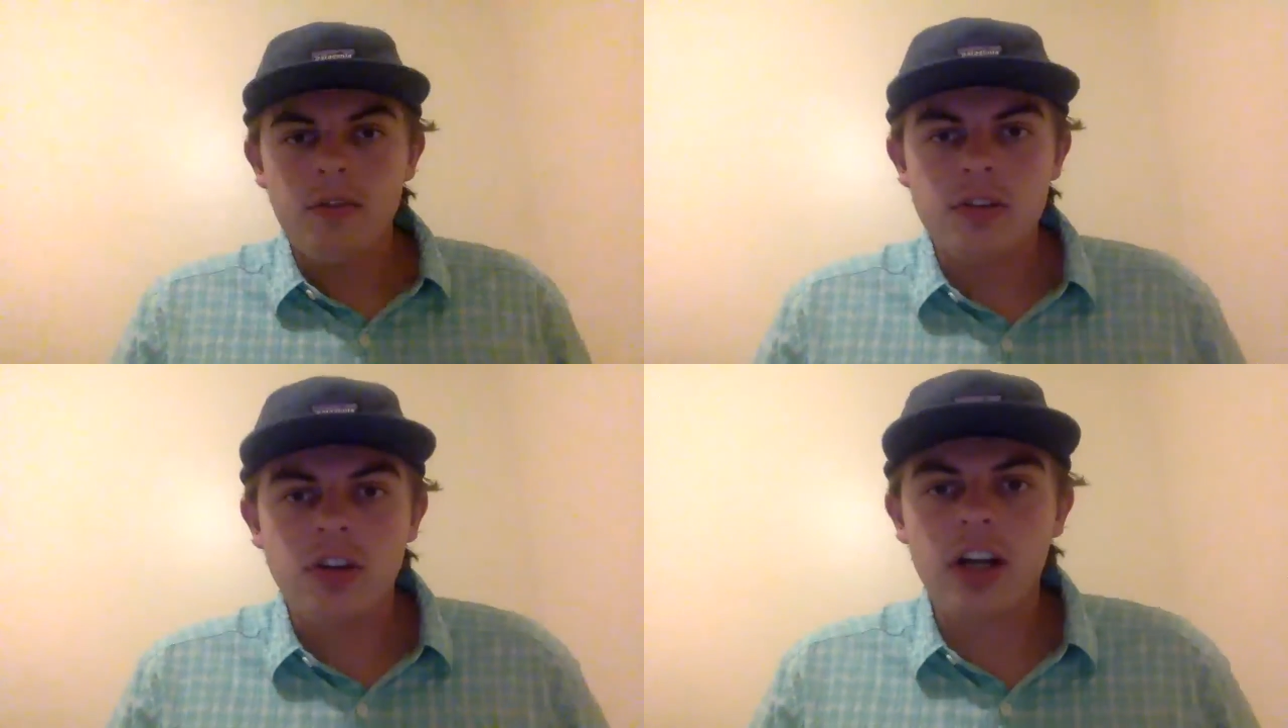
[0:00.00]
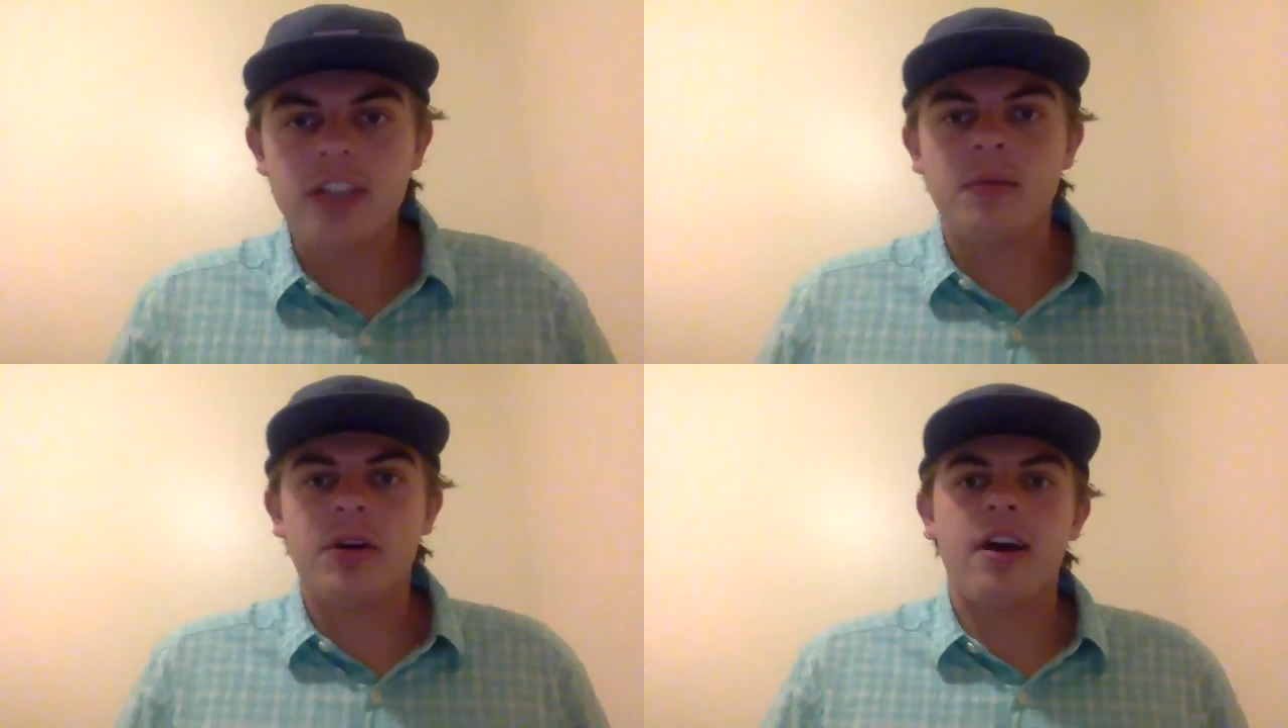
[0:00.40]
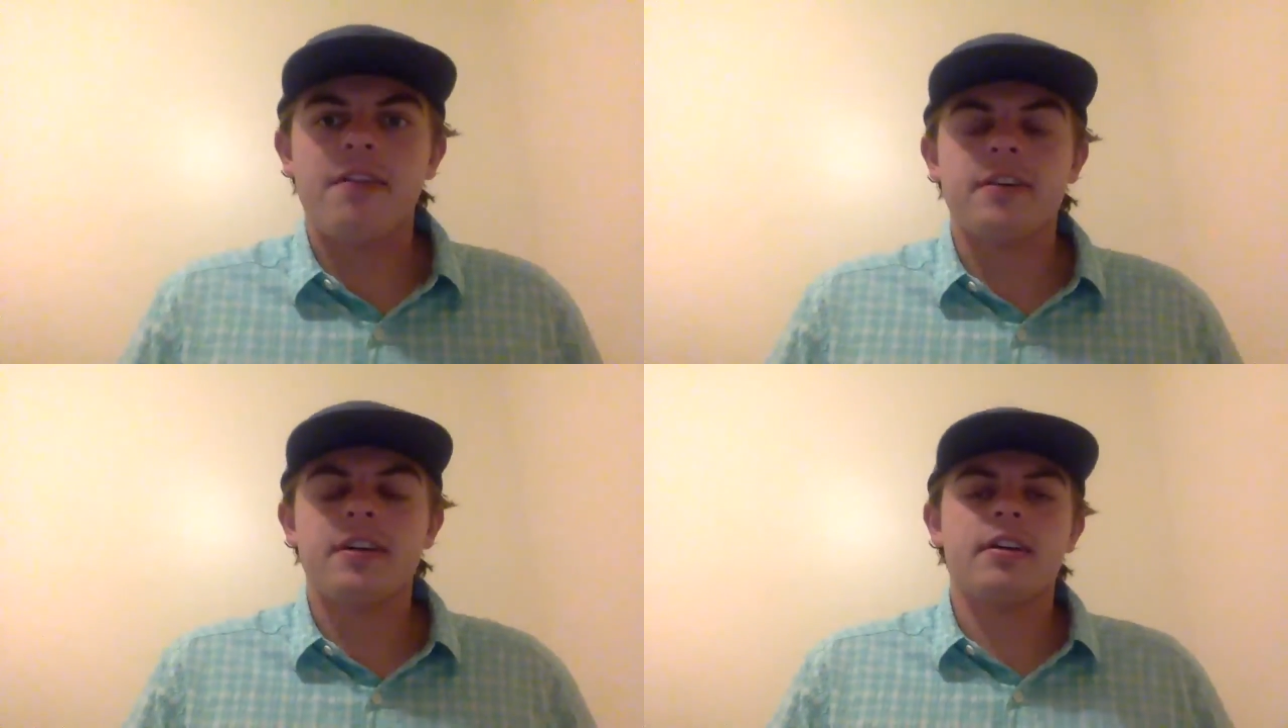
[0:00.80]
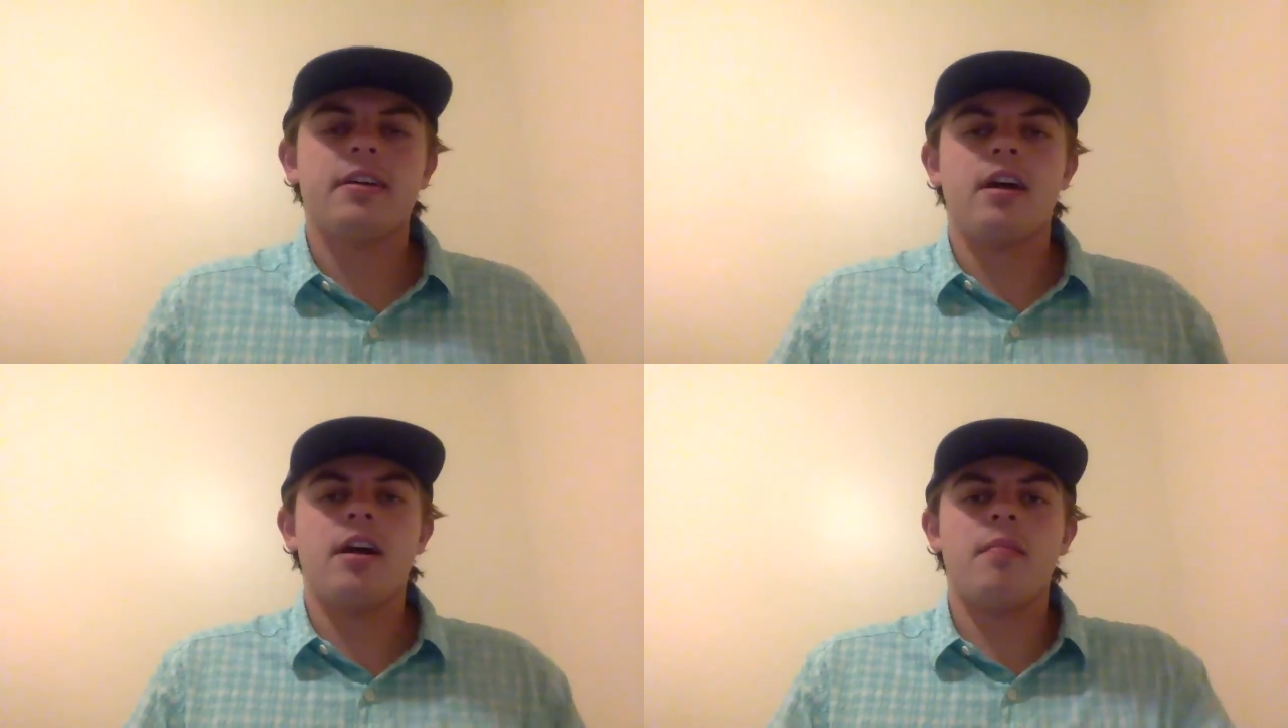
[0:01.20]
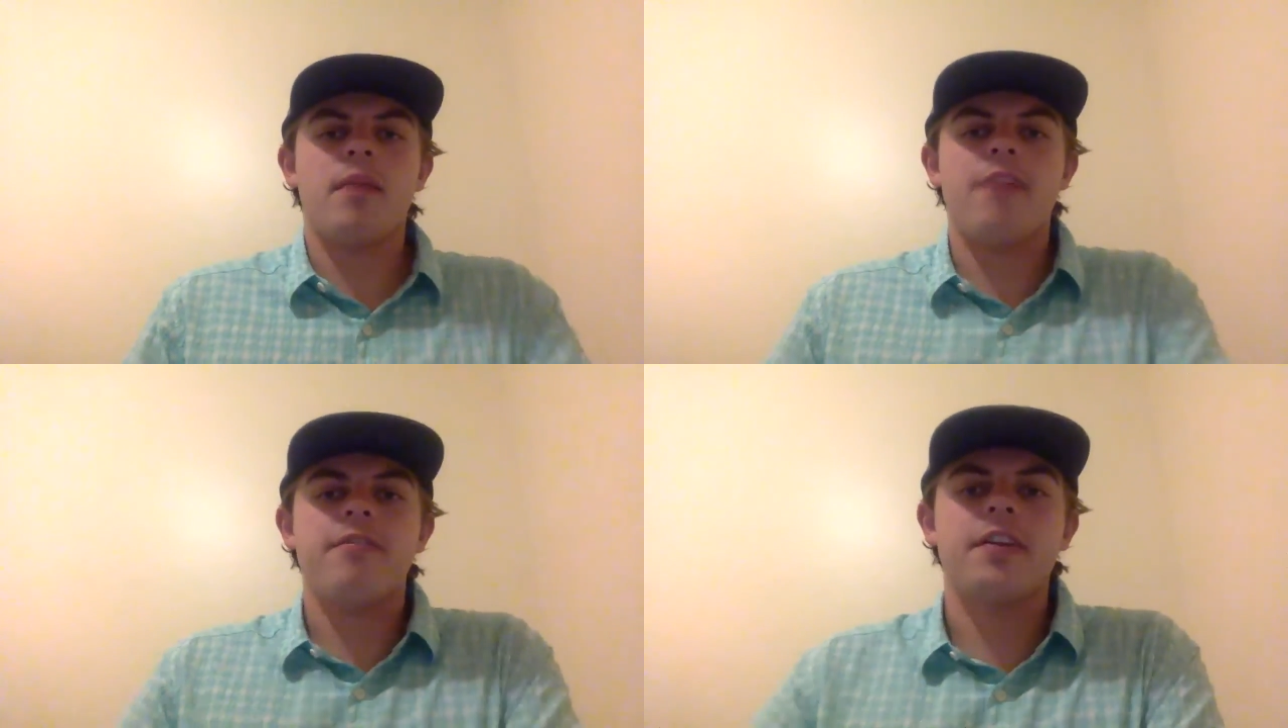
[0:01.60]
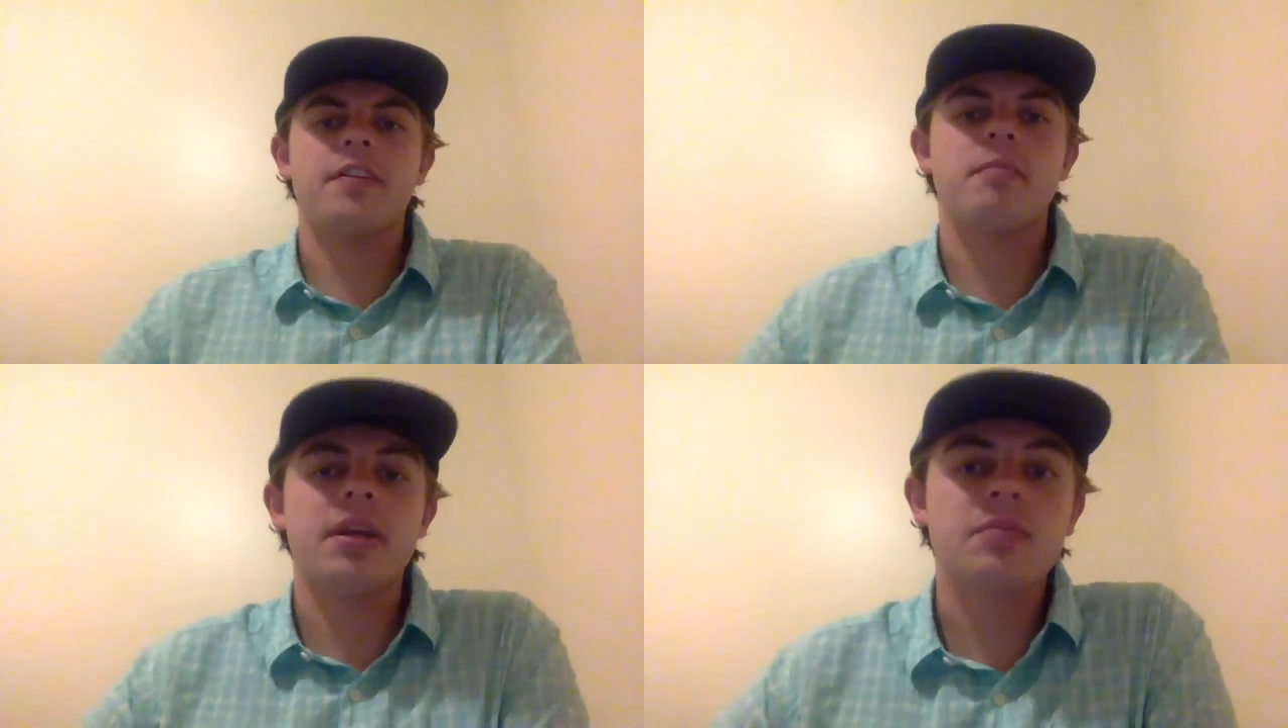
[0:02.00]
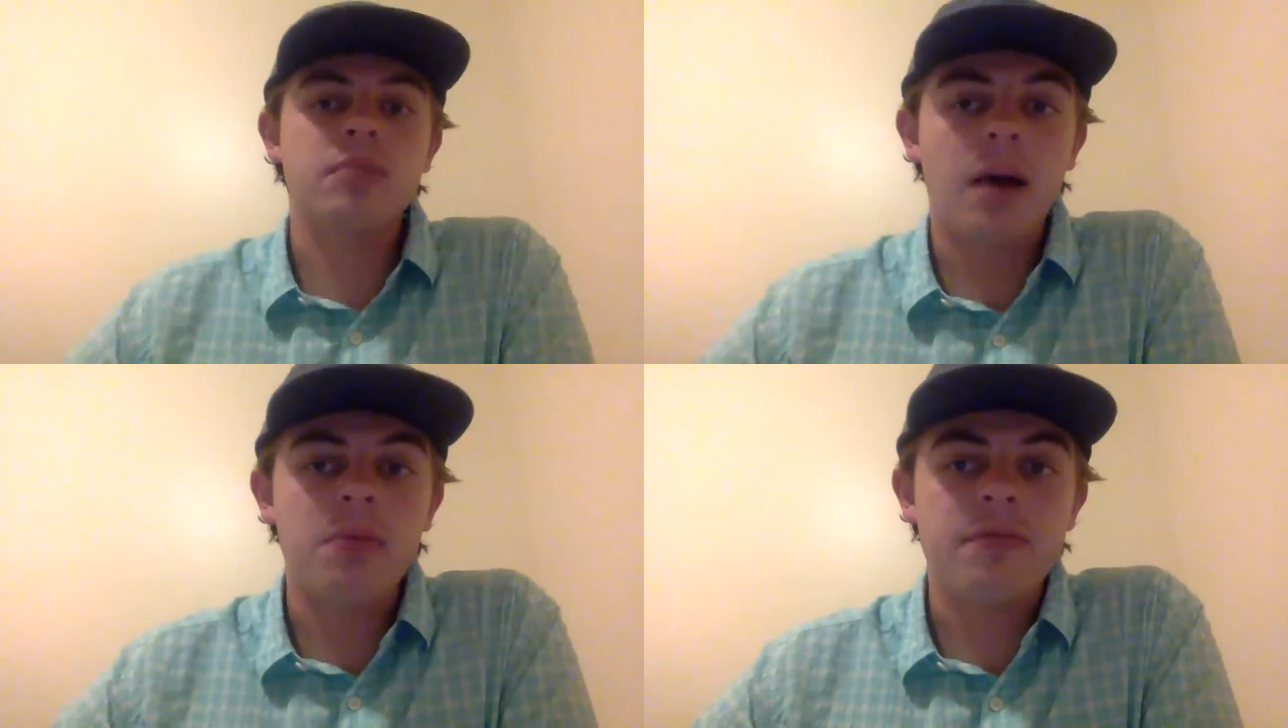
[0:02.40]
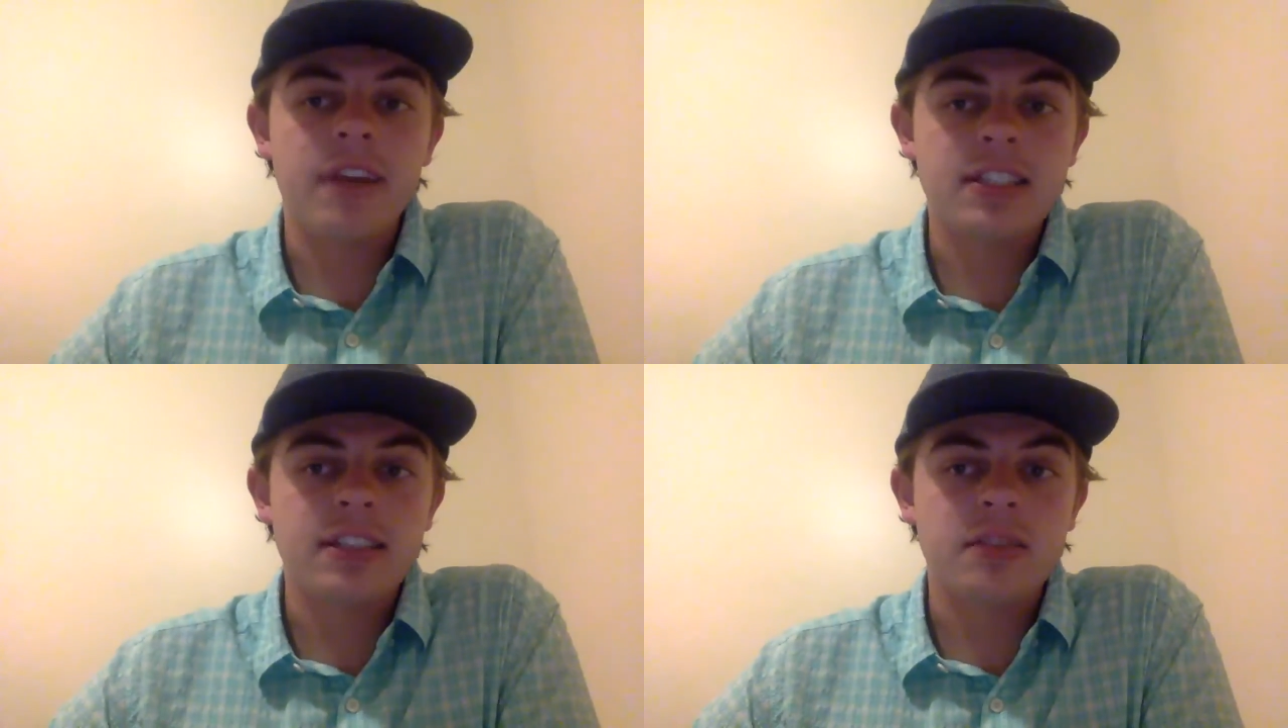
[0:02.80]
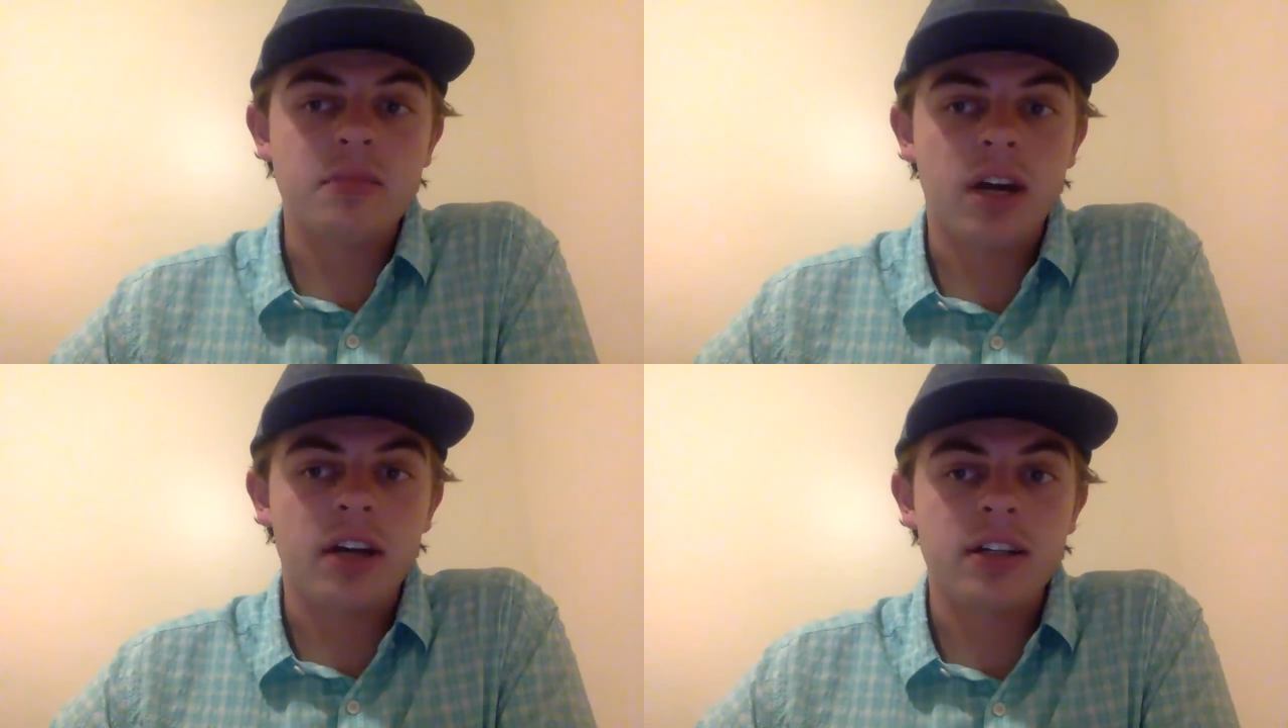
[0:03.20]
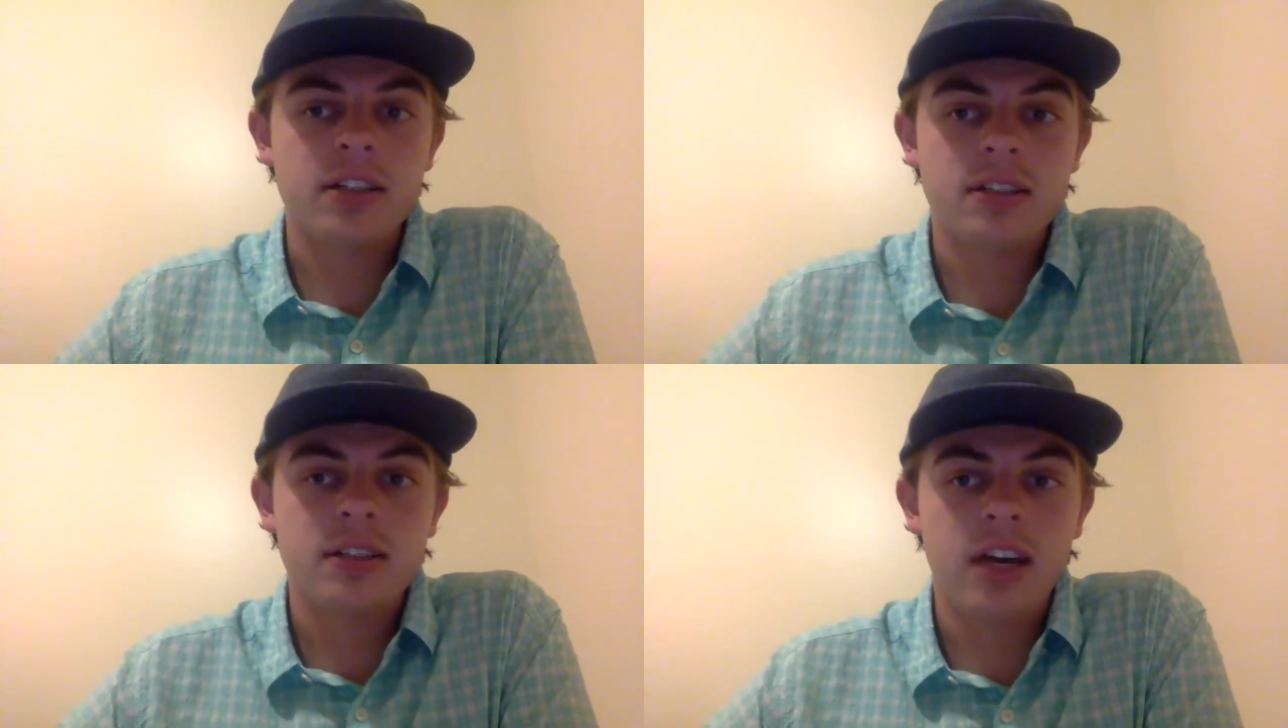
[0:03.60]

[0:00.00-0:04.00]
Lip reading: for the target demographic, I found that the biggest problem facing this product